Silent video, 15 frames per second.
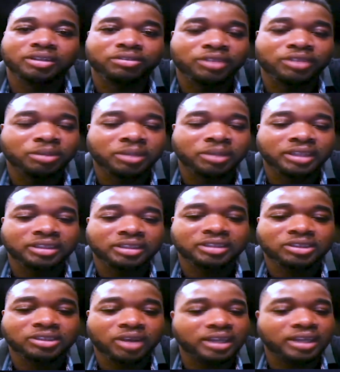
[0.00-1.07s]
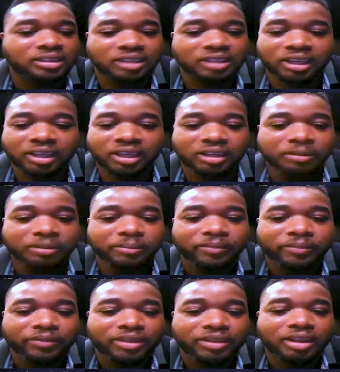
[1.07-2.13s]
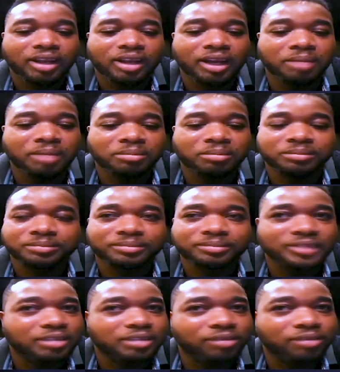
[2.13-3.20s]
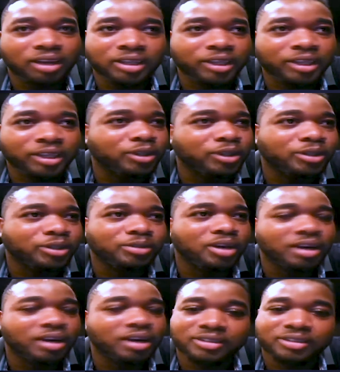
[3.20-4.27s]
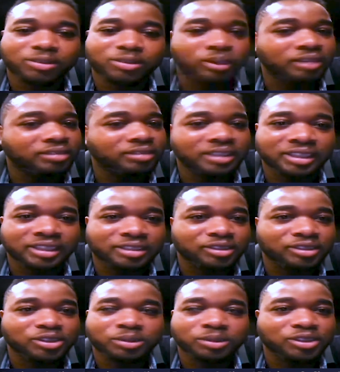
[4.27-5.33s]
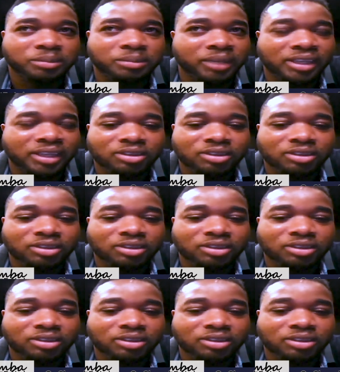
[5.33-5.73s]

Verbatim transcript: film like this. So I say, um, follow your heart, whatever it is that you want to make, you